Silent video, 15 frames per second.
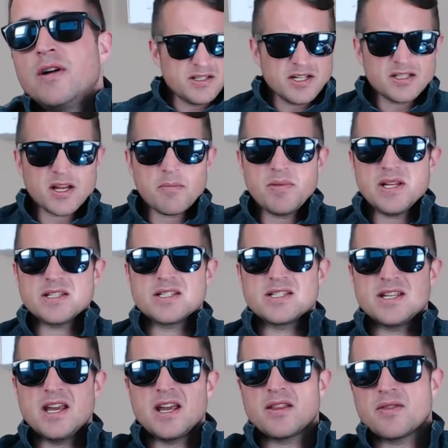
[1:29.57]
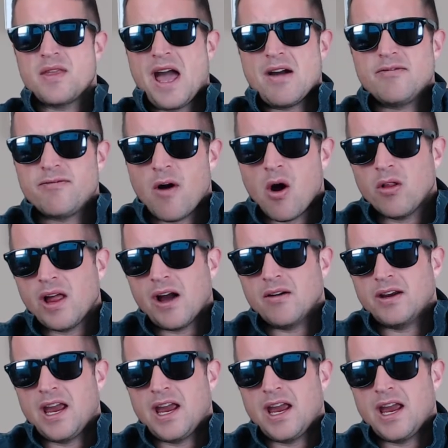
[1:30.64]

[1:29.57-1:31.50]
Since I've been sick, that Fallout